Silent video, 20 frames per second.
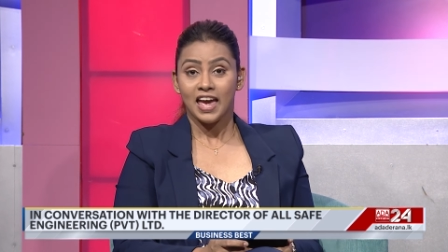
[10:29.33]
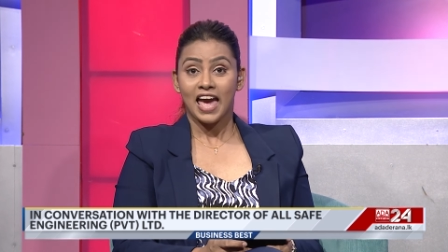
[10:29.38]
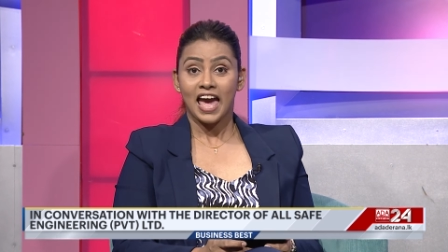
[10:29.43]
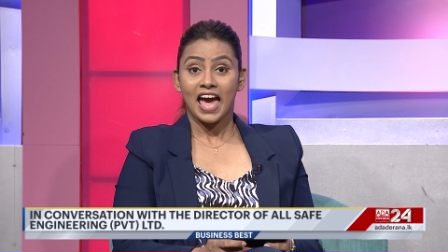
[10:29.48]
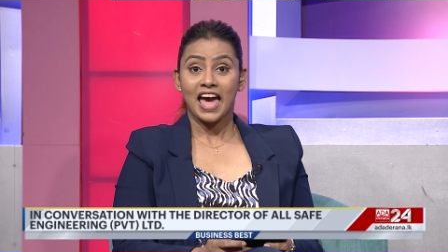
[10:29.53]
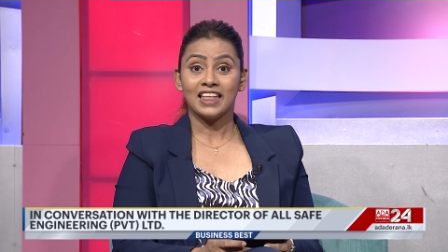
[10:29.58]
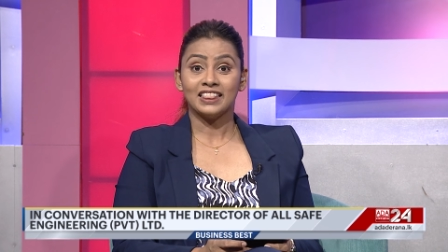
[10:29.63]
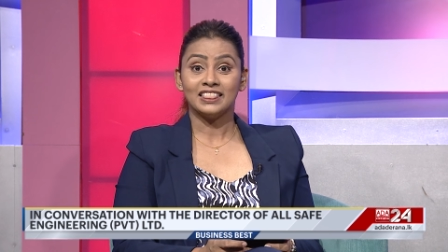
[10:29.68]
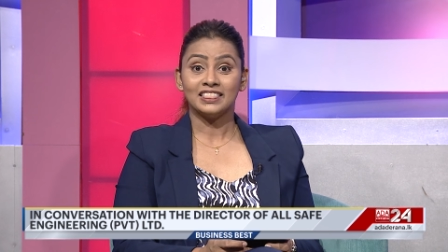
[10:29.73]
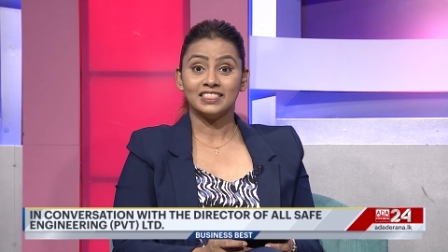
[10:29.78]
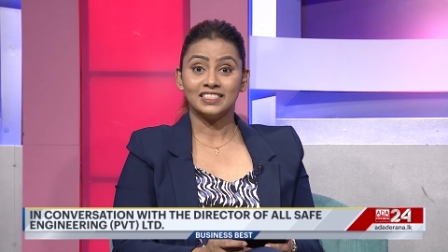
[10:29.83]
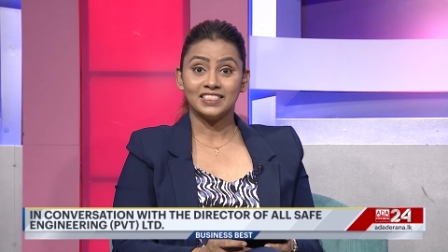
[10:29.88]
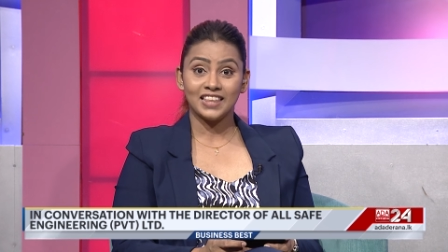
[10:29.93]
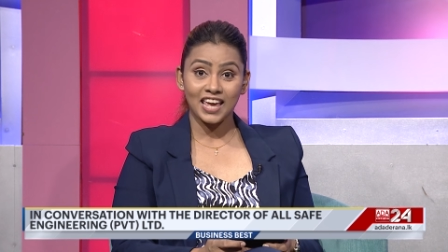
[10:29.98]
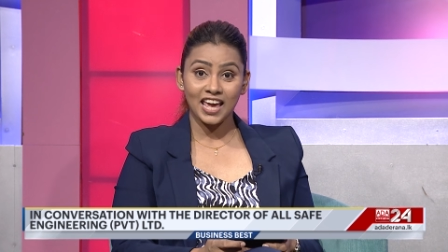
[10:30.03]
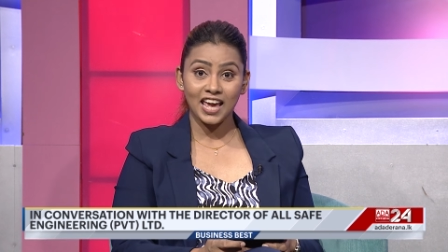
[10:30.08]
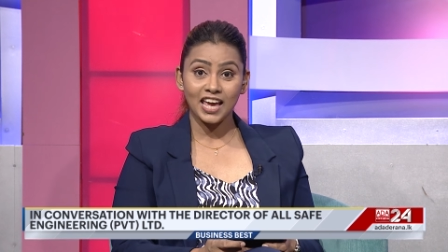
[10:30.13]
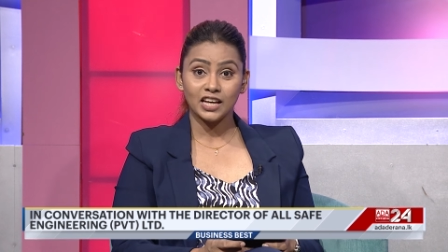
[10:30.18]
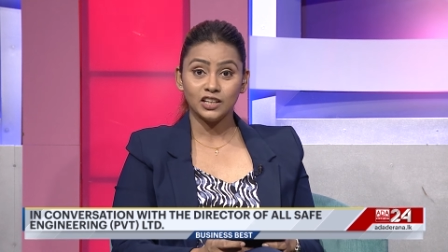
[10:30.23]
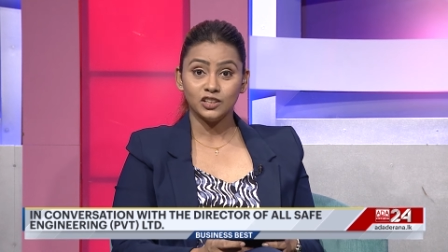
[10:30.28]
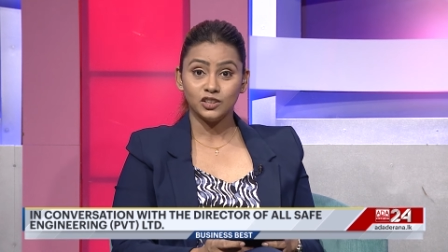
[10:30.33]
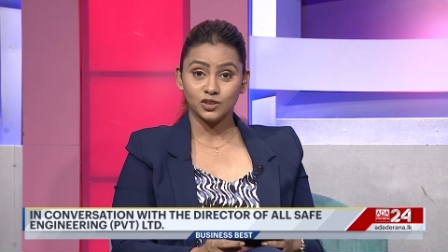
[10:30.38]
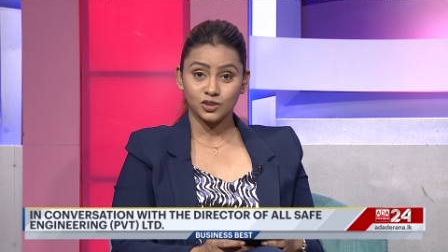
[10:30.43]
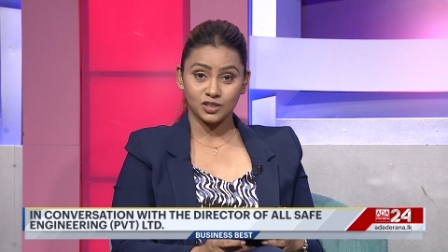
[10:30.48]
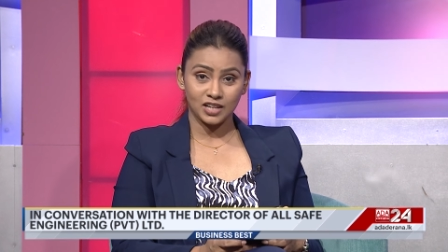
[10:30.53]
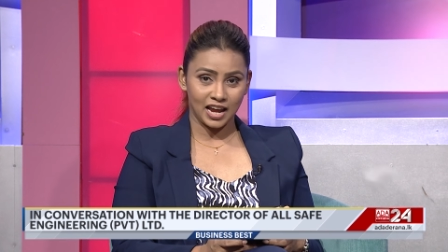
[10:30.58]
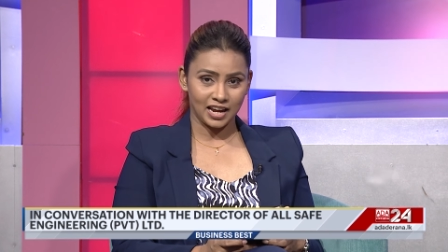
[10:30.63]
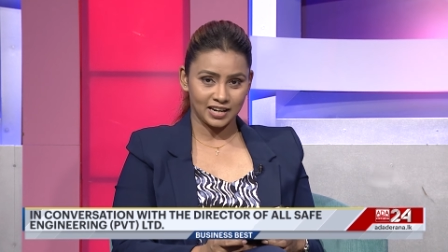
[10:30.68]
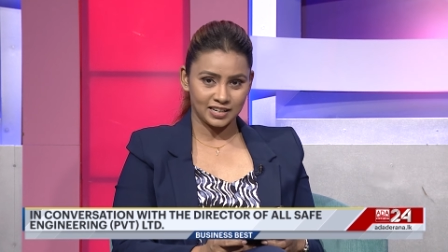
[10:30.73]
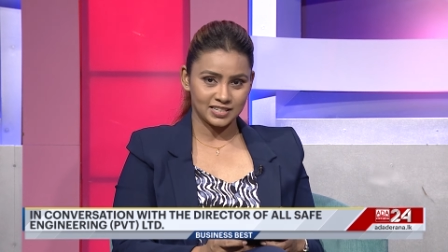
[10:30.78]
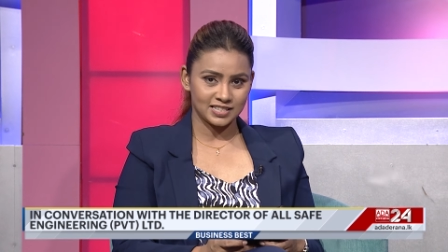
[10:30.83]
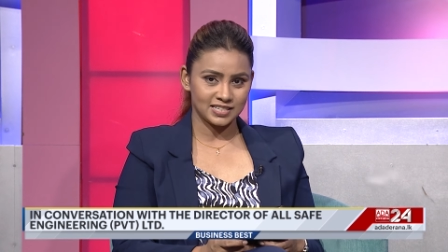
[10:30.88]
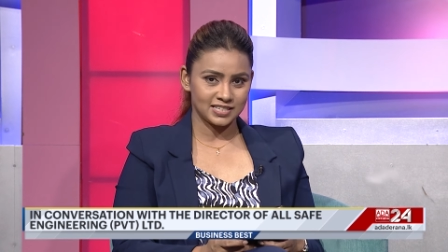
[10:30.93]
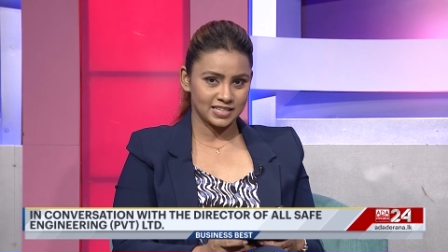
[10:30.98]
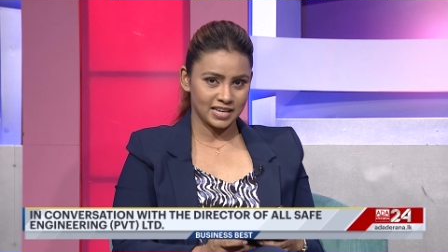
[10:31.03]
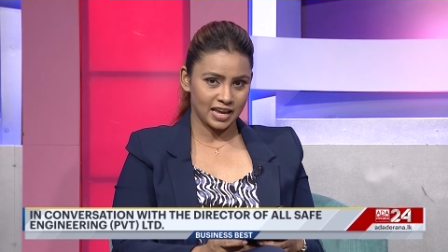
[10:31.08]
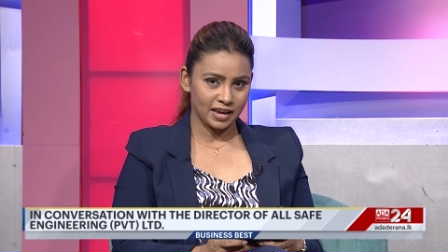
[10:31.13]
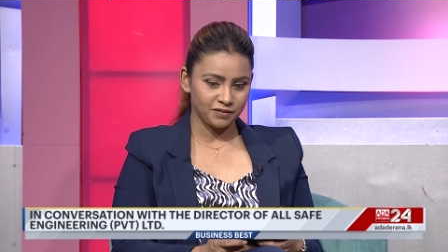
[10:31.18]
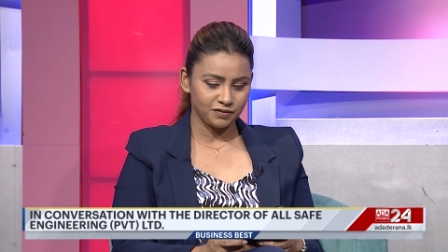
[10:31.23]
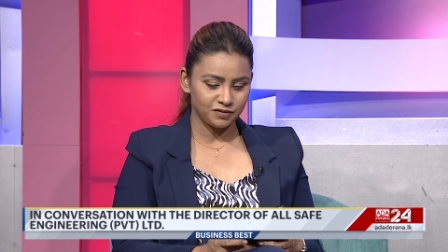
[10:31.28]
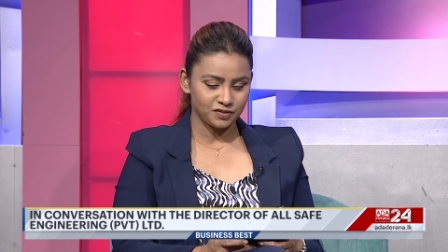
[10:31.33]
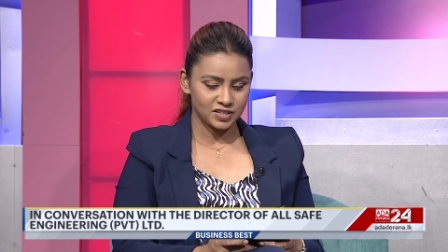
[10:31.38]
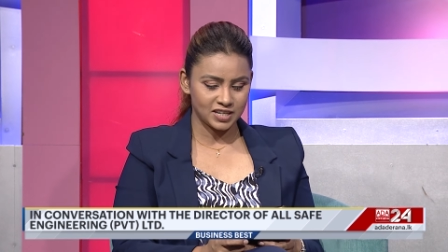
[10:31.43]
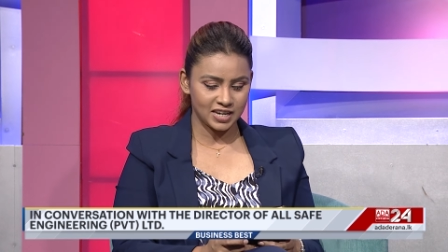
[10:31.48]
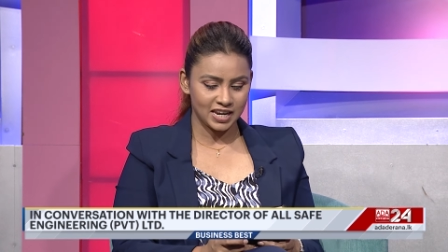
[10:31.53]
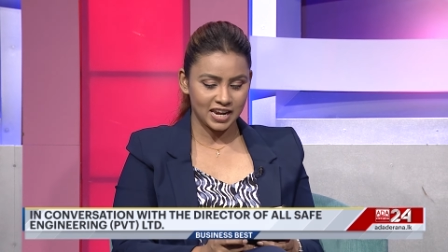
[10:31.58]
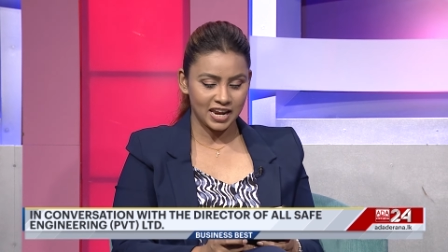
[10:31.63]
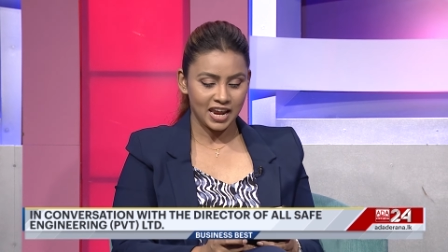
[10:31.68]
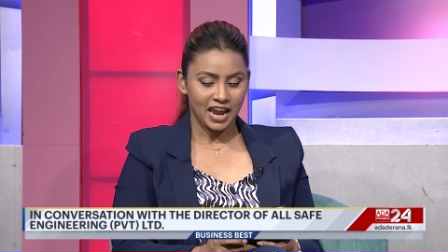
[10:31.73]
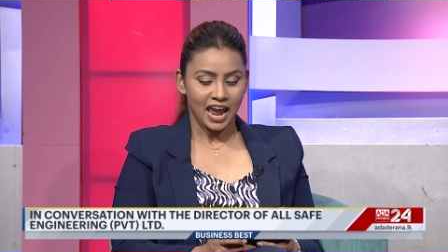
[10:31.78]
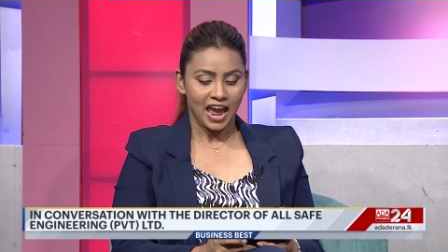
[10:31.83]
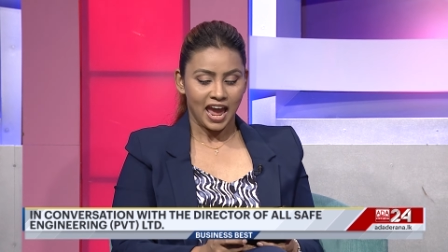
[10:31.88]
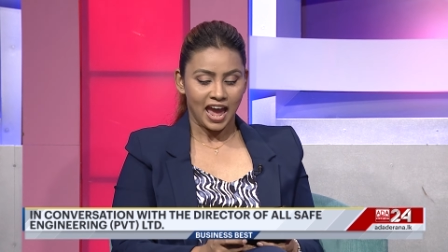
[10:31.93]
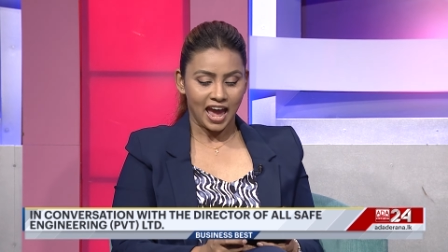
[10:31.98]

and they unite safety